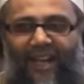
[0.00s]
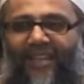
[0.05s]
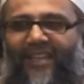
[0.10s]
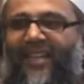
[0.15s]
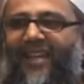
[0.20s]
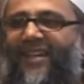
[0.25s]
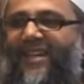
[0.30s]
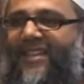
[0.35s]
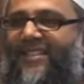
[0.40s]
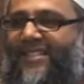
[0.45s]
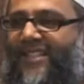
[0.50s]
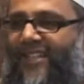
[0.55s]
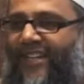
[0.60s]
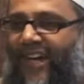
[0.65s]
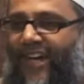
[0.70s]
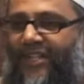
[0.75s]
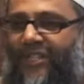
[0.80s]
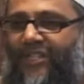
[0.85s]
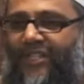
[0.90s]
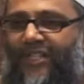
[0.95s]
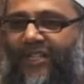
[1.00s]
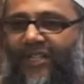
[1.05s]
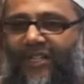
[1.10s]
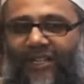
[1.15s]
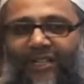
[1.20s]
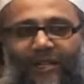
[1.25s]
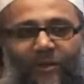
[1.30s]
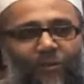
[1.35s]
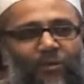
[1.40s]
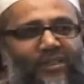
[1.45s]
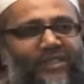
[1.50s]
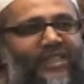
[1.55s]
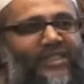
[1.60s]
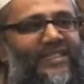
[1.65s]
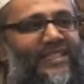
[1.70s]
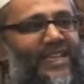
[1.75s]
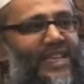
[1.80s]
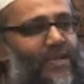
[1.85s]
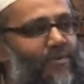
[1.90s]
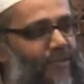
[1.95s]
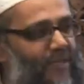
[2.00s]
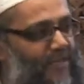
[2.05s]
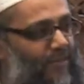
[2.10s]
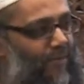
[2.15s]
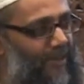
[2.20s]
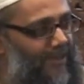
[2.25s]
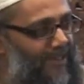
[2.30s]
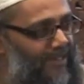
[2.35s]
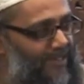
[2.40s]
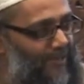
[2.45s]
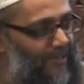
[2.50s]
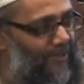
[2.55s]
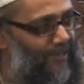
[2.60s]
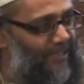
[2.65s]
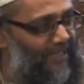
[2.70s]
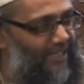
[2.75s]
and yet it's a country with the deepest political